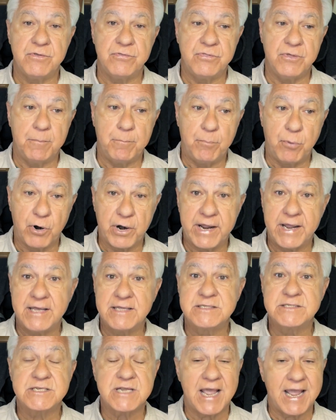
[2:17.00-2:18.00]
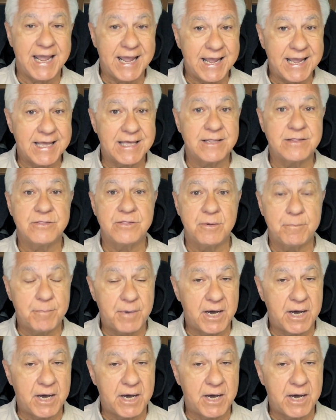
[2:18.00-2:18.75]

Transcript: you the brands and the